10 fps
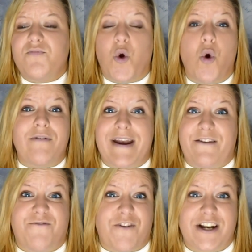already
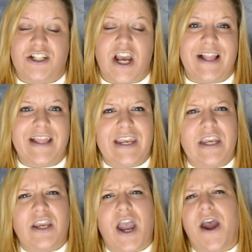fragile
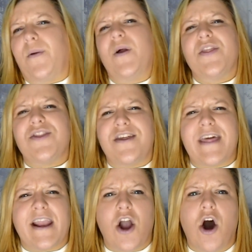ego that
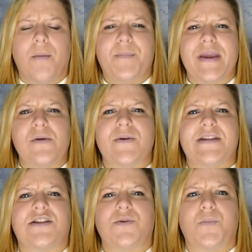they can't be
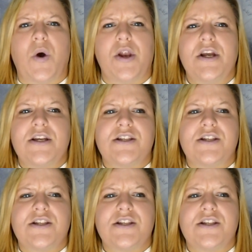with someone.